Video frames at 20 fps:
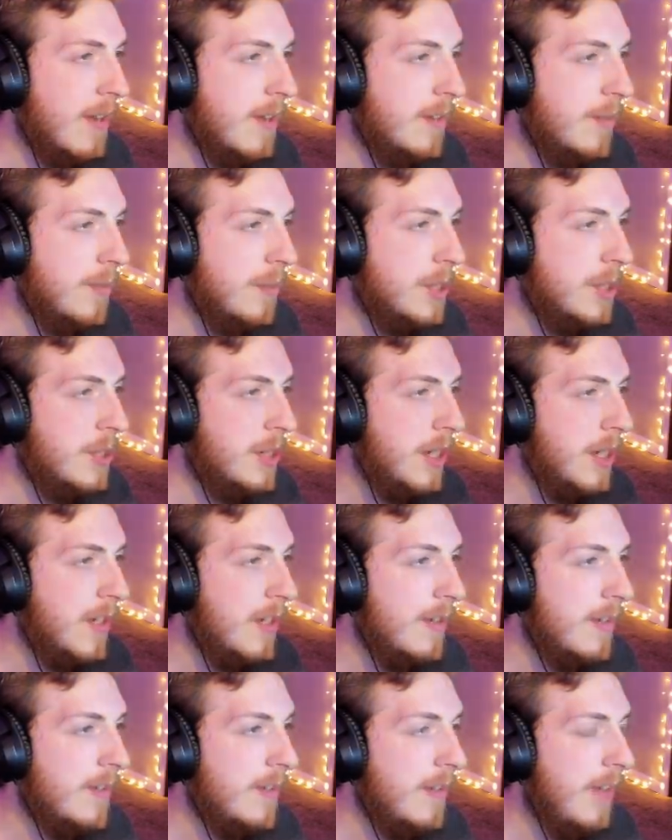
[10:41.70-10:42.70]
which
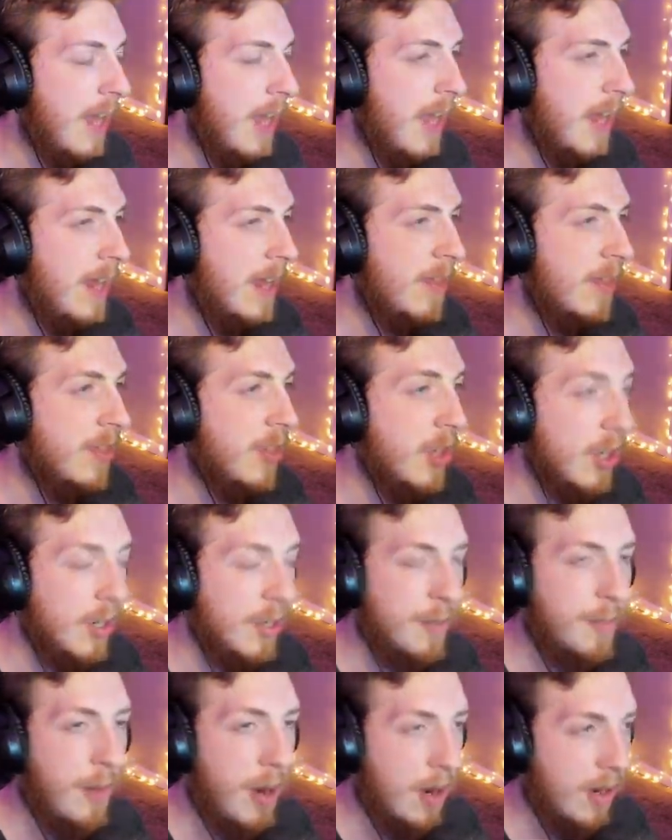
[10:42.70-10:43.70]
is a third
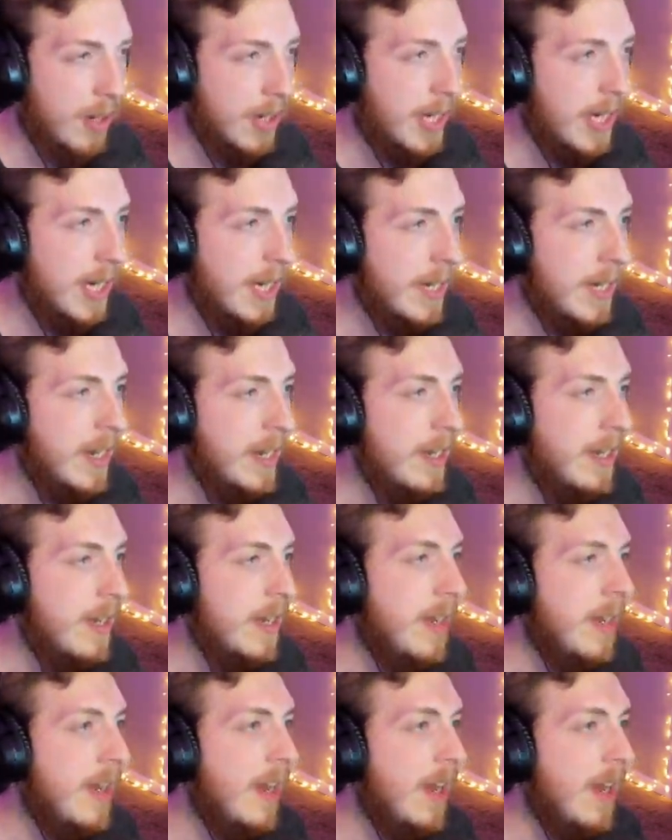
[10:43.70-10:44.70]
party.
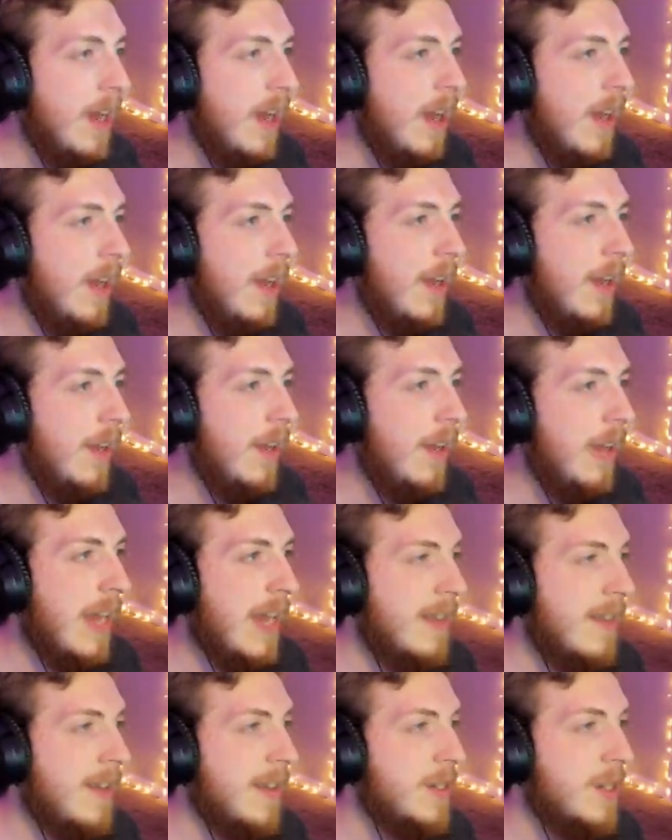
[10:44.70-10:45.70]
It's
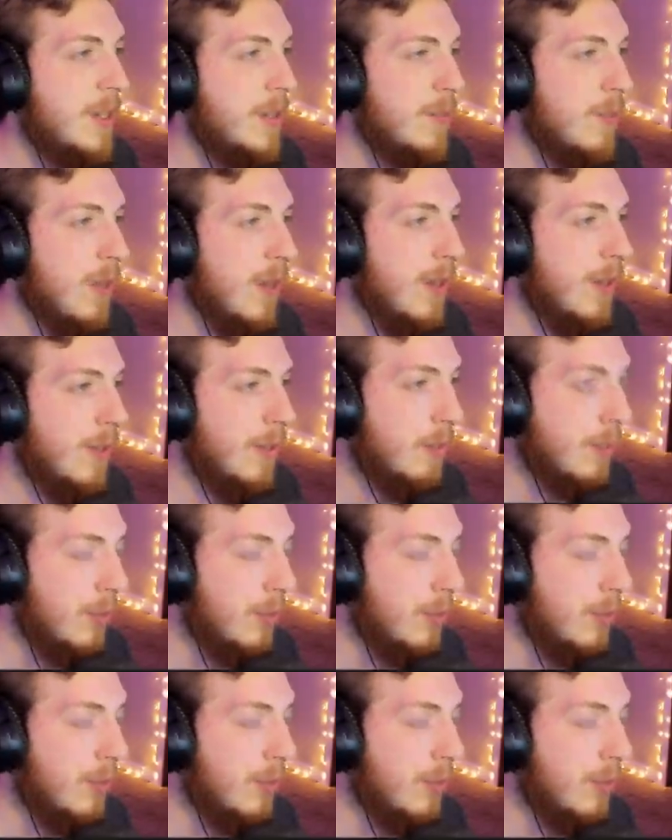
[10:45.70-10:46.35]
actually run through the